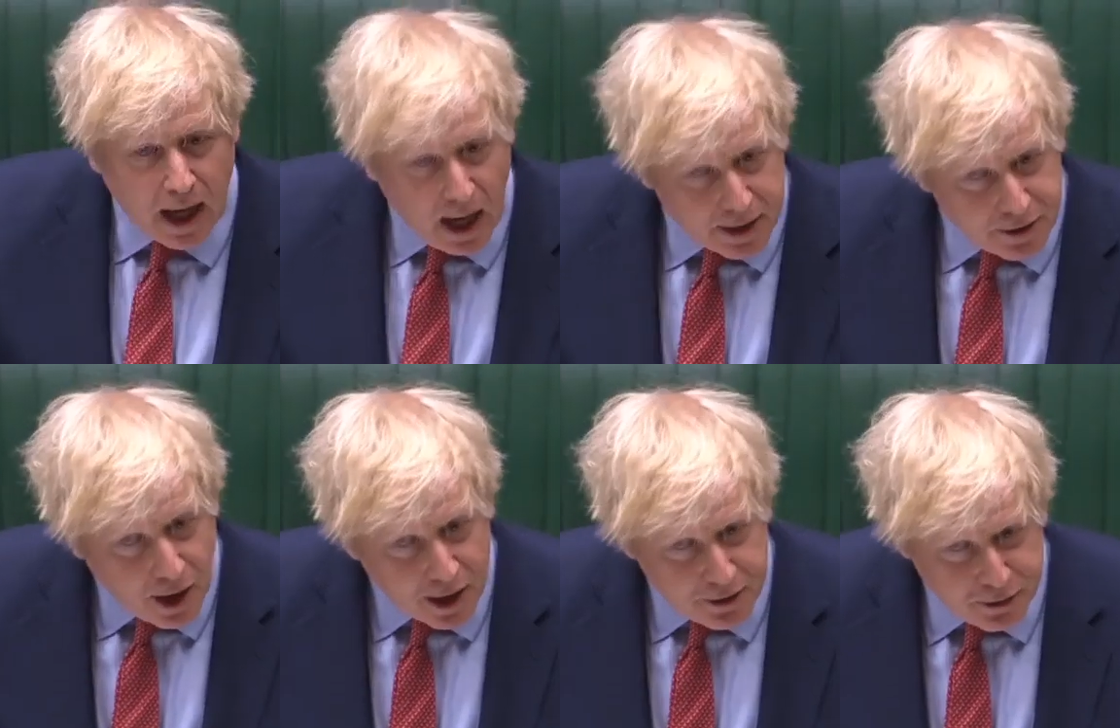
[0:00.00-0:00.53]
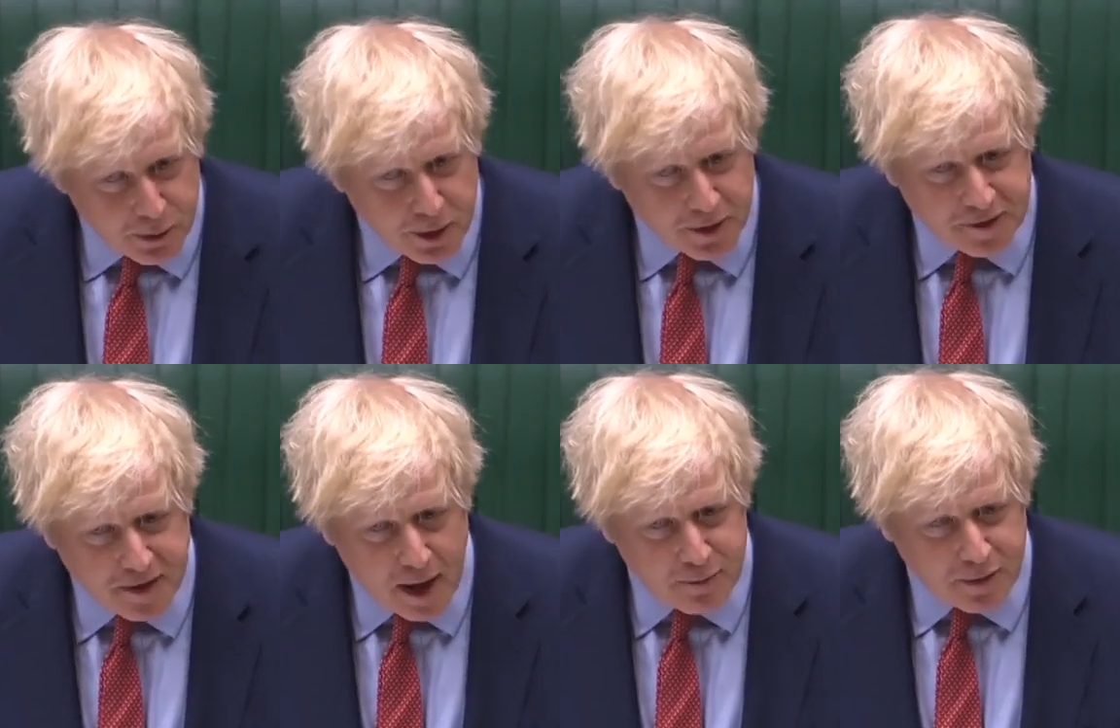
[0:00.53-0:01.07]
I, I do
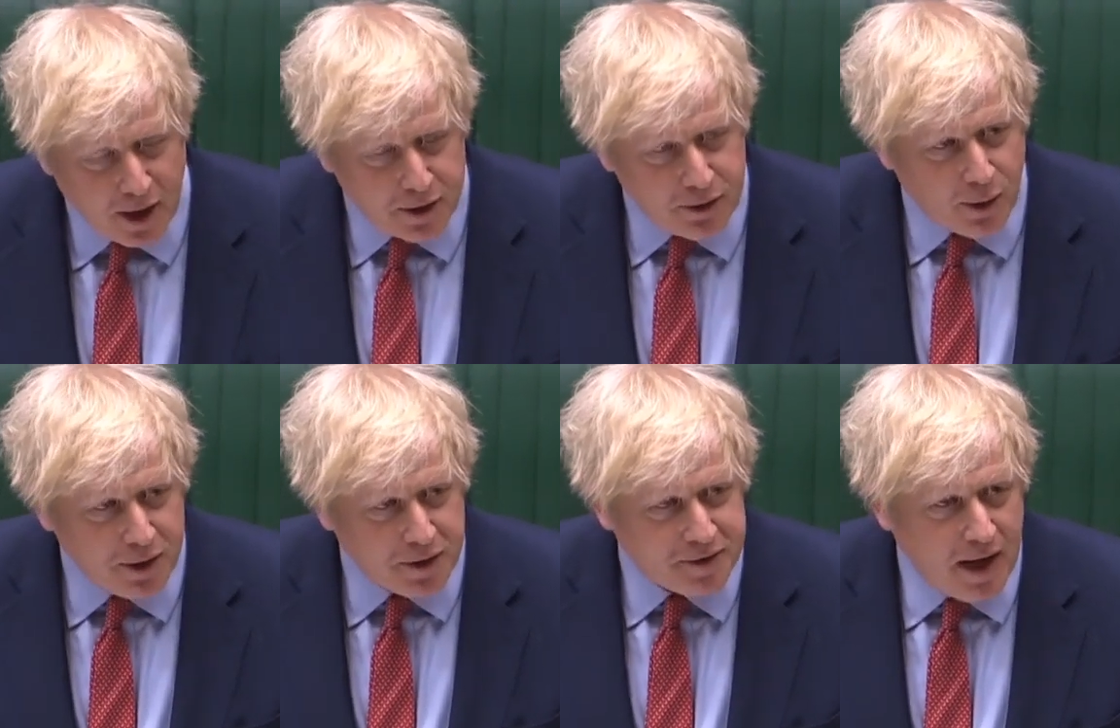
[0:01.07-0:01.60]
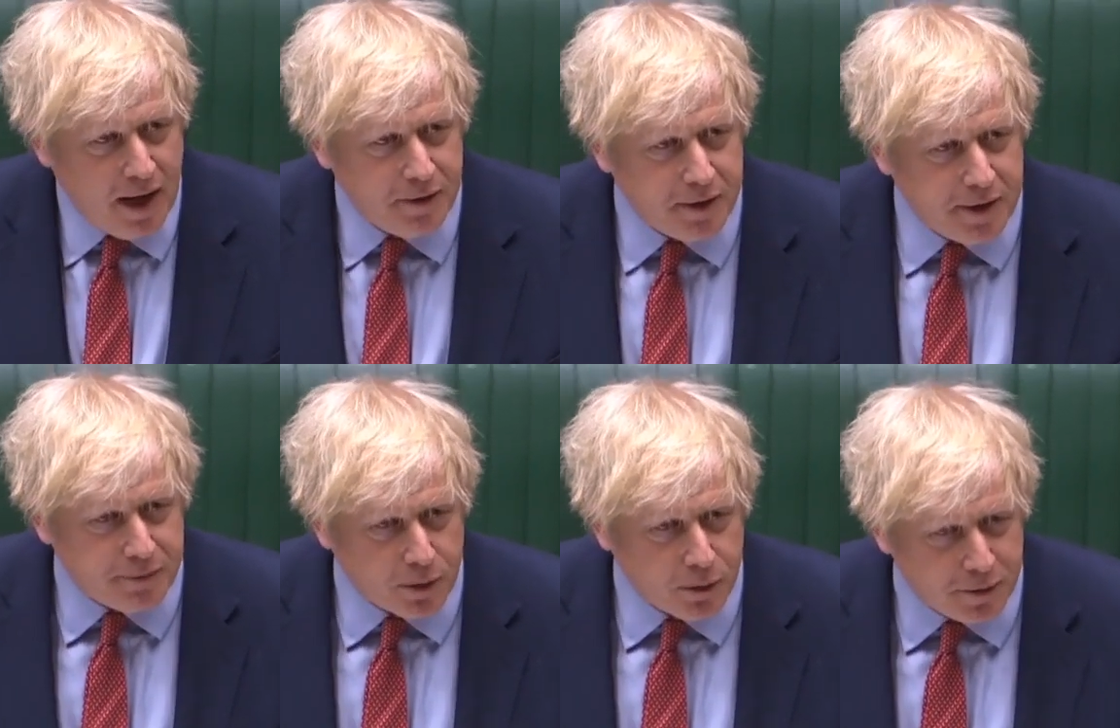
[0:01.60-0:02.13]
accept and I do understand the
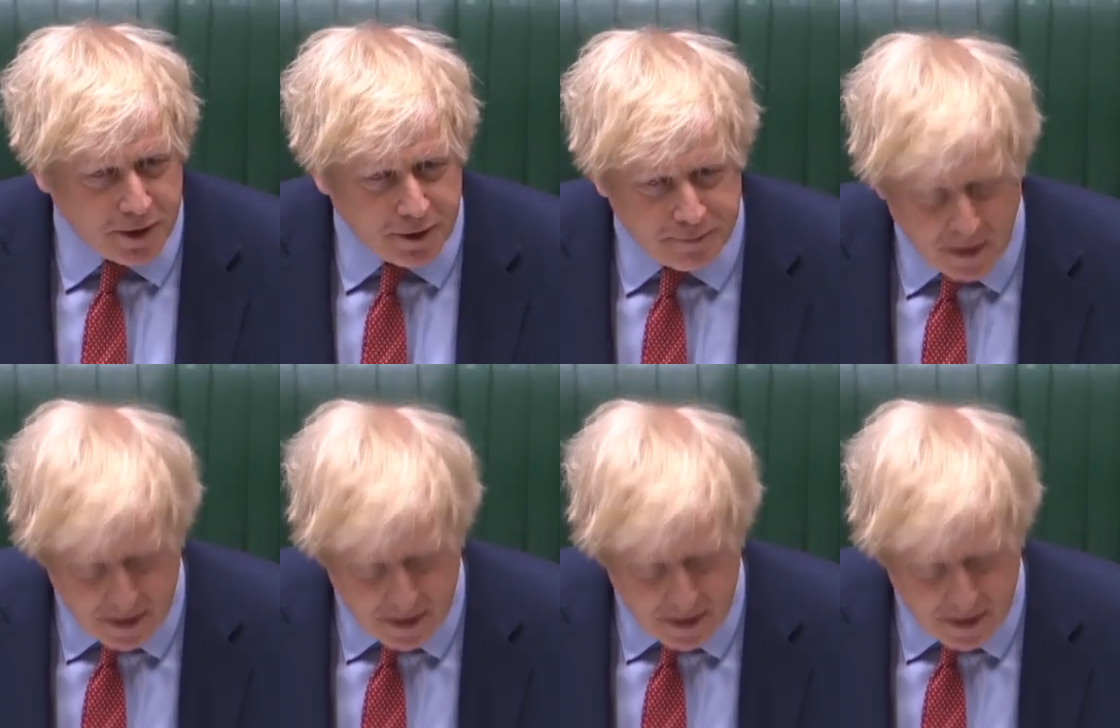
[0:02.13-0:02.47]
difficulties